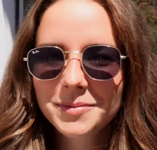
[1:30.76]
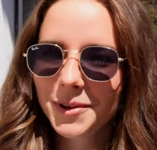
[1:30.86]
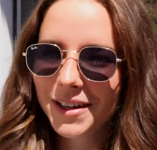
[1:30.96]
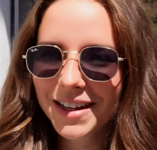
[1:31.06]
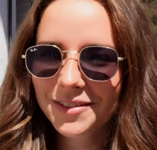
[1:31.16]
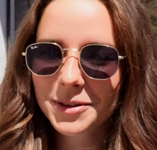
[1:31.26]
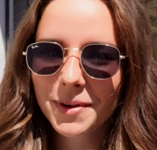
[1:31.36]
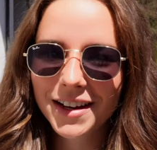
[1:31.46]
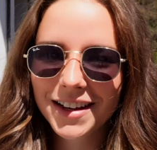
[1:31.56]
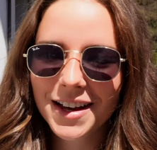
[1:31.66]
Good morning
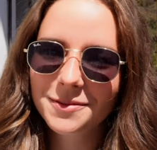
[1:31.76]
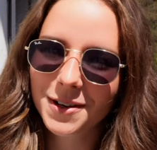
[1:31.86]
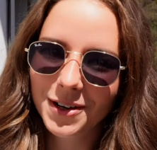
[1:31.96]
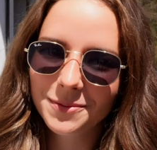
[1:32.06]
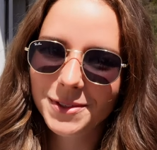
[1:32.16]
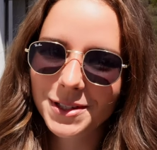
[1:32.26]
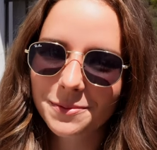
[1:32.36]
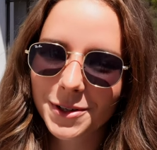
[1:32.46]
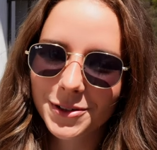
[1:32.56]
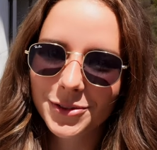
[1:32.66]
everybody and welcome to the
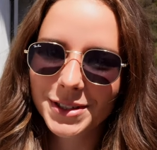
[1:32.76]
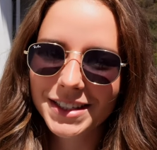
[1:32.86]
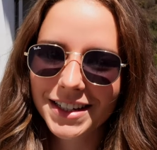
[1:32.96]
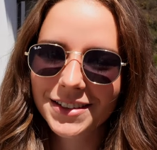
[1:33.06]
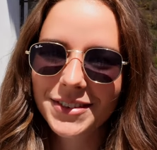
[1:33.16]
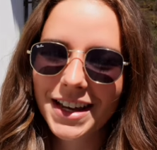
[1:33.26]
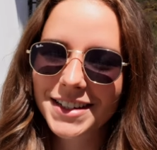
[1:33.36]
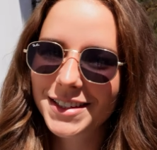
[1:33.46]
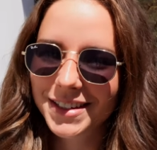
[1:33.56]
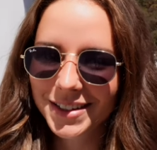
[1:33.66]
beautiful city of
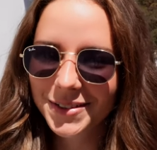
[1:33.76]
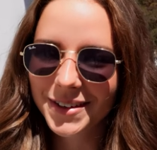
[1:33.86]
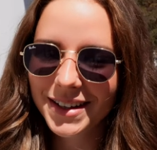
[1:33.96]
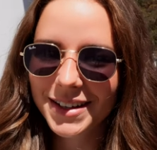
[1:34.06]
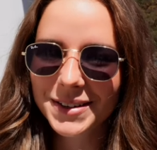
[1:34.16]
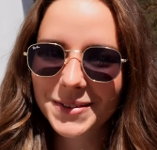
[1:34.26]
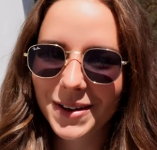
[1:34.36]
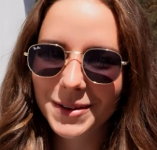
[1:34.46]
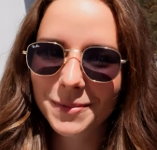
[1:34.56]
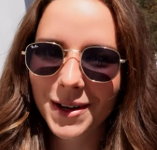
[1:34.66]
Antigua in
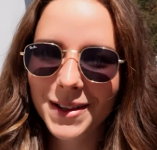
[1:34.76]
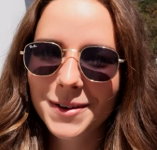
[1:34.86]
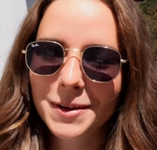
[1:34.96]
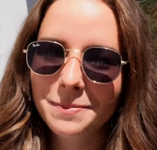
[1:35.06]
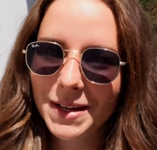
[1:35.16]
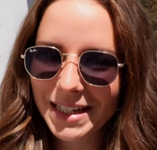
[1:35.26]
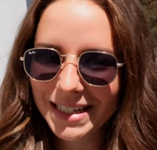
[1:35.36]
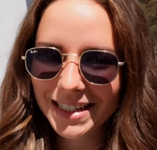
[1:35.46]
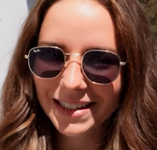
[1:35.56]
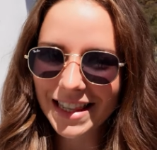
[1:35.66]
Guatemala. We made
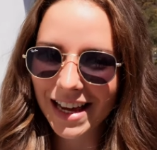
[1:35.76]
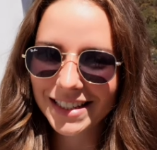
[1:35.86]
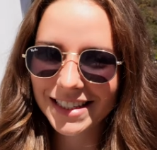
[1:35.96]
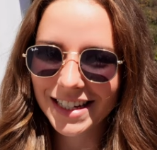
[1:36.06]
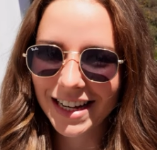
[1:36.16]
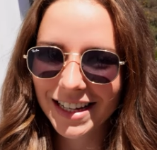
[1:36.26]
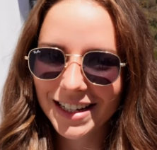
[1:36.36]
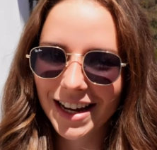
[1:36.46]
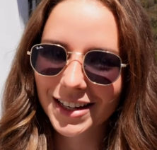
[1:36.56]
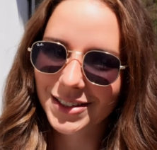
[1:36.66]
it here last
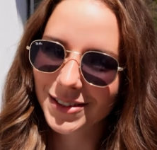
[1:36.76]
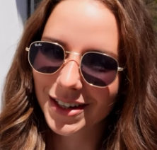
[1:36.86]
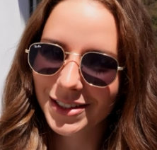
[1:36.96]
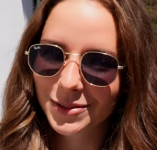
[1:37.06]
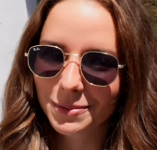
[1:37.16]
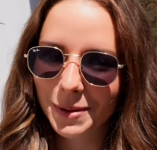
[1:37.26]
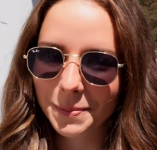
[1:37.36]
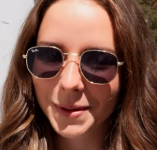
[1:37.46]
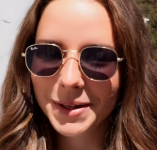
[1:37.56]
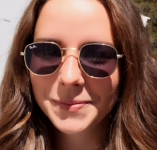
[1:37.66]
night as you guys
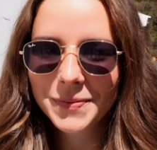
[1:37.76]
remember.